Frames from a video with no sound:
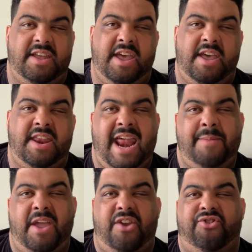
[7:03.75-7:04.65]
an
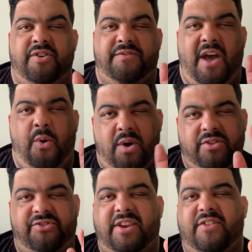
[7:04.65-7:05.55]
adaptation of that
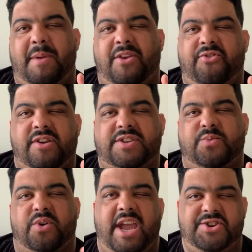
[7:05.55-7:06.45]
one scene in The
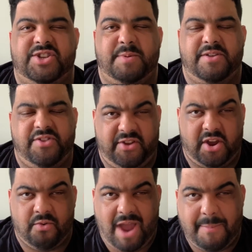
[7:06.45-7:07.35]
Matrix where Agent Smith is
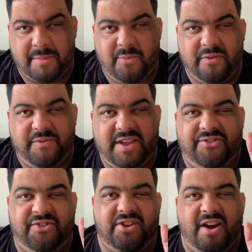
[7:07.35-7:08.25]
like grabbing
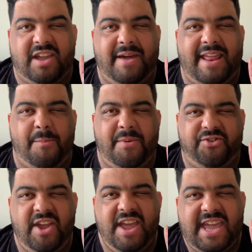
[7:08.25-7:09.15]
Morpheus and talking about how
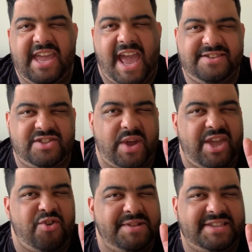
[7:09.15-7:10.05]
much he hates the way
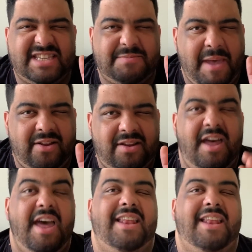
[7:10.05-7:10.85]
humans smell.